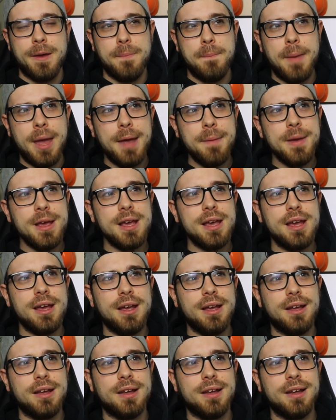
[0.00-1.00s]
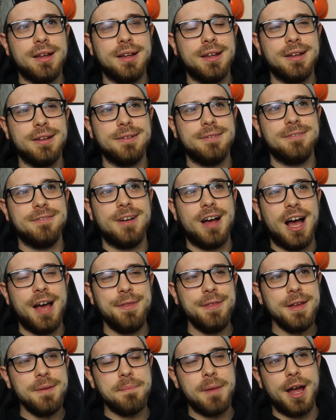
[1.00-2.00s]
Maybe, I
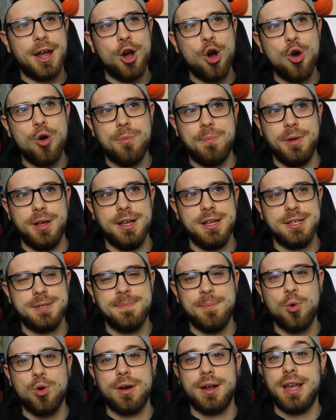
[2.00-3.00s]
think my hope is more